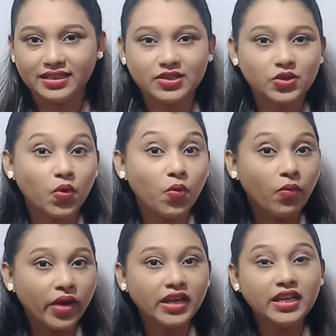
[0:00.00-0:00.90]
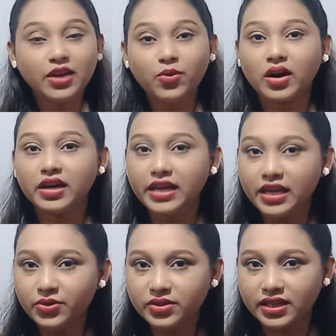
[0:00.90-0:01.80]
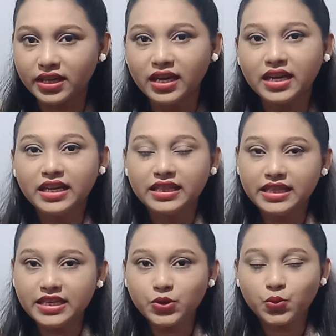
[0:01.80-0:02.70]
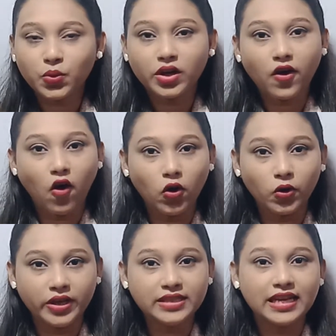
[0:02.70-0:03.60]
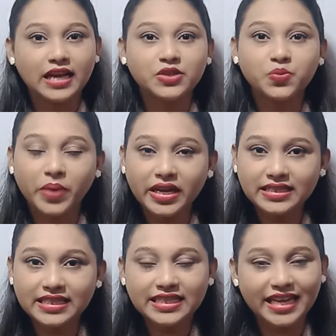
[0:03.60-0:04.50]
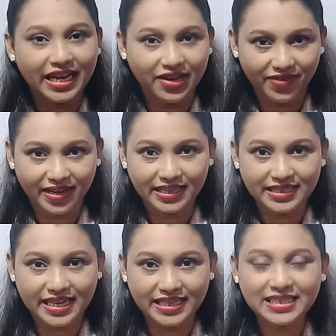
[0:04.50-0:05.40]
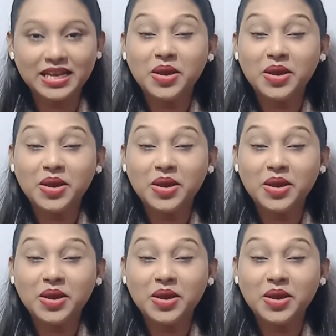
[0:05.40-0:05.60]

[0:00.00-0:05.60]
So when you are using this word always as present indefinite tense,